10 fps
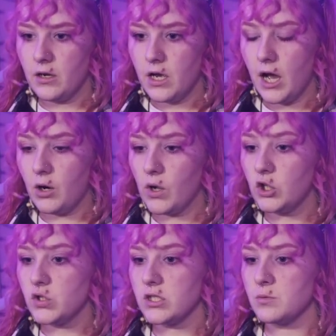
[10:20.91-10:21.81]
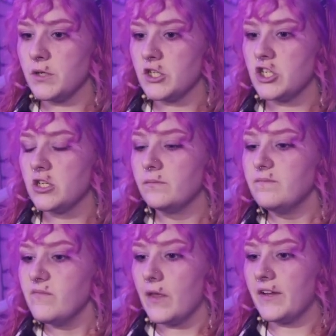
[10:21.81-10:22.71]
How do I lose this bitch?
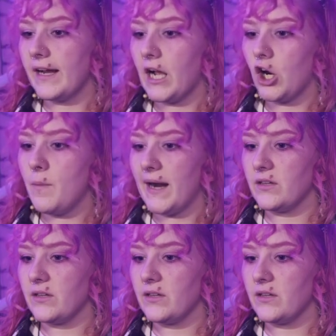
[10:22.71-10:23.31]
I think I gotta go back